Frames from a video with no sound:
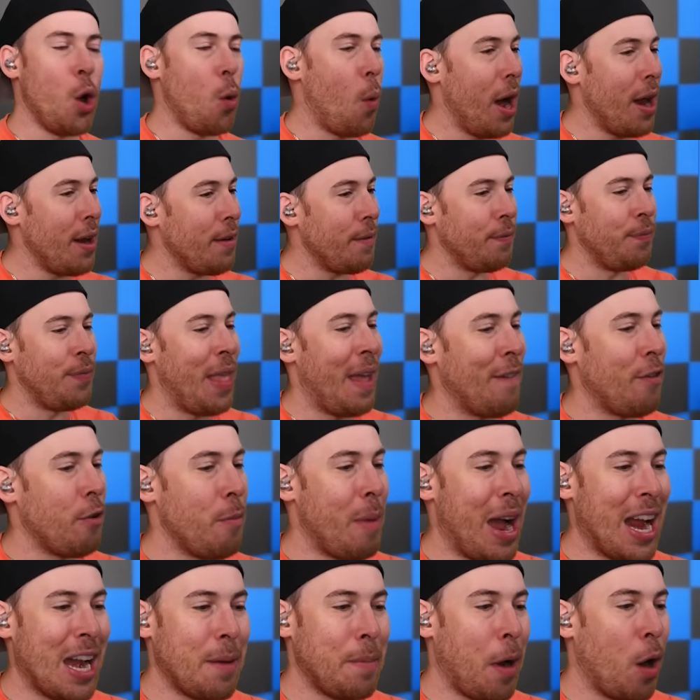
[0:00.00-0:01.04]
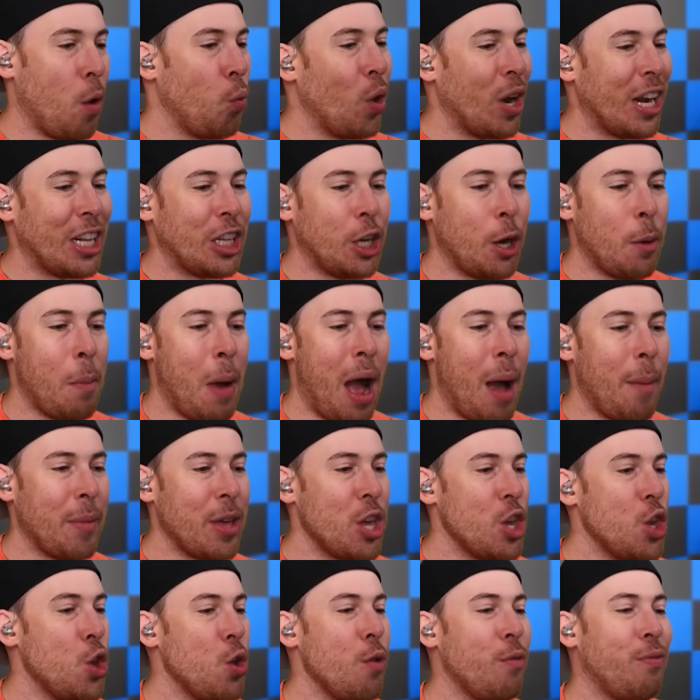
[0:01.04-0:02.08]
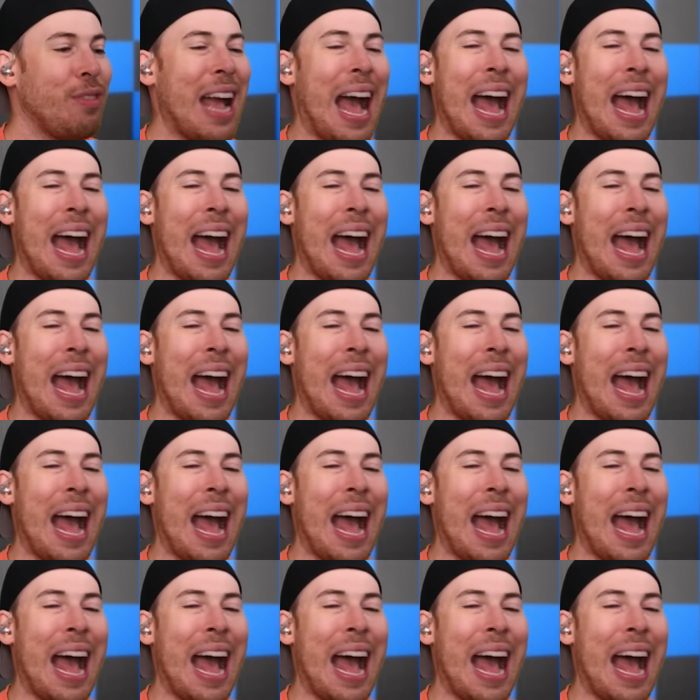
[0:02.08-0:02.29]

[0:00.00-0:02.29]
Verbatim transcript: know what? Never mind about running your mommy. You've